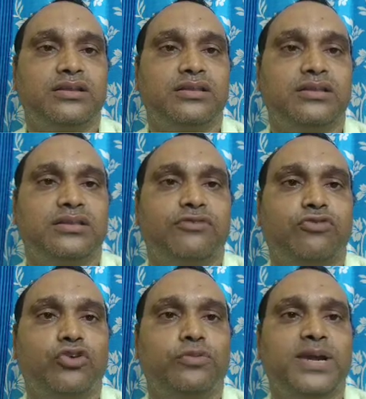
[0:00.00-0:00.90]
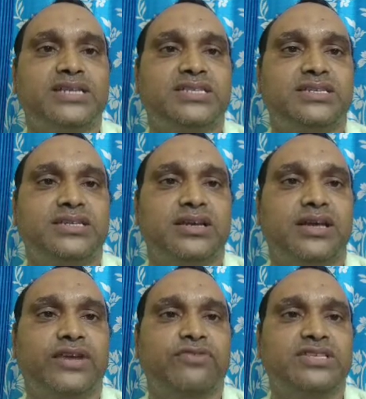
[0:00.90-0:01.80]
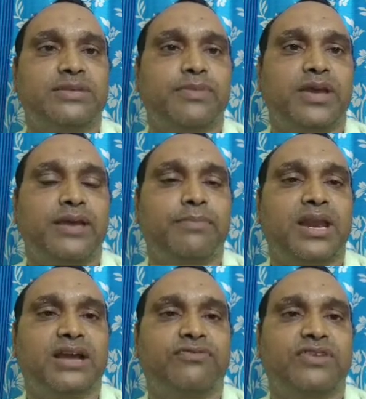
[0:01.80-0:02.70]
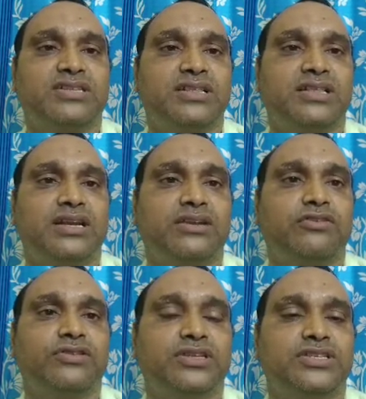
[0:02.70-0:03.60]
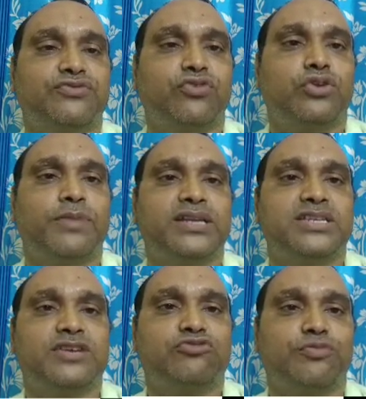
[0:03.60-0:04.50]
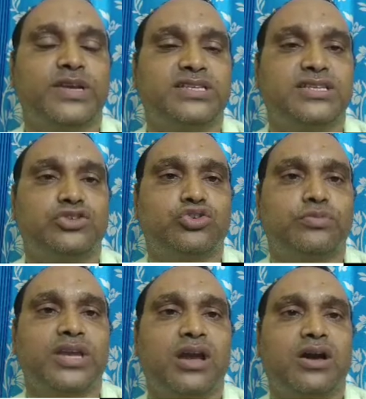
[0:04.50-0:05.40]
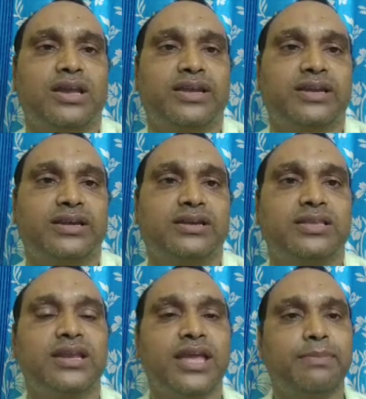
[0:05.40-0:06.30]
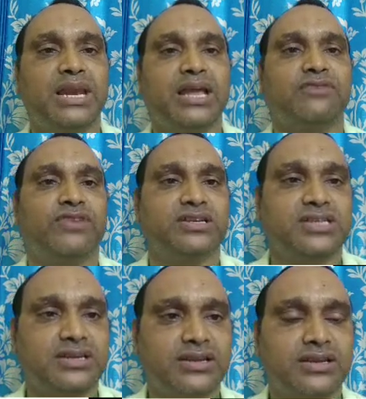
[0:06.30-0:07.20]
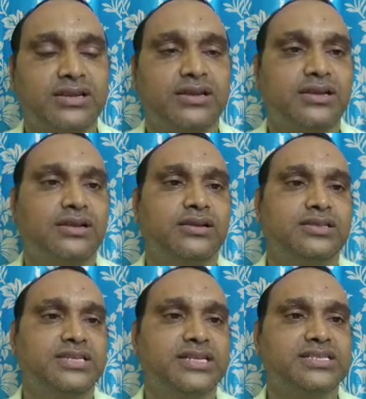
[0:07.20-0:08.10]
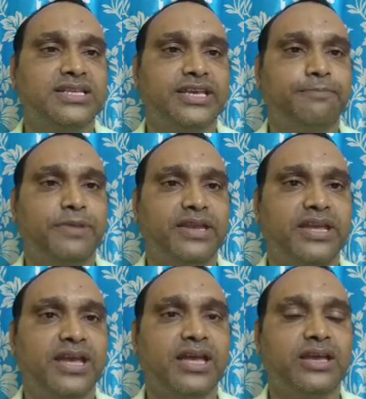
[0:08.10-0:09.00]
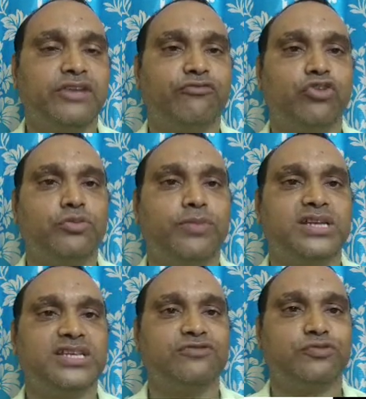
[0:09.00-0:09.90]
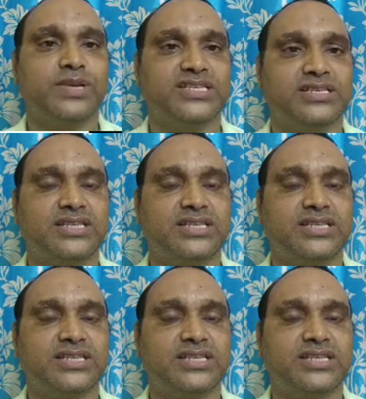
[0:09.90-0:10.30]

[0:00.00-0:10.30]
The 4 bytes requires the malloc function that this 4 bytes of space is to be allocated. Then malloc function checks the heap area. If 4 bytes of space is